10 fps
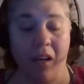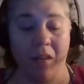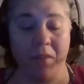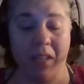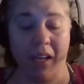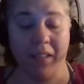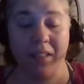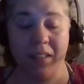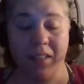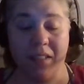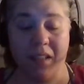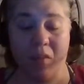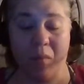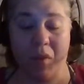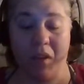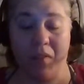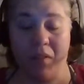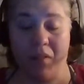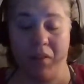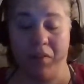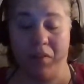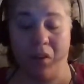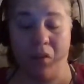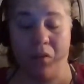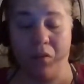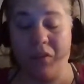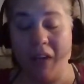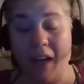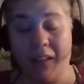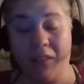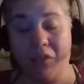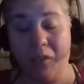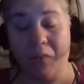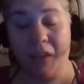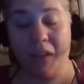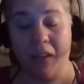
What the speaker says: Taxes have the benefit of a flow-through tax treatment,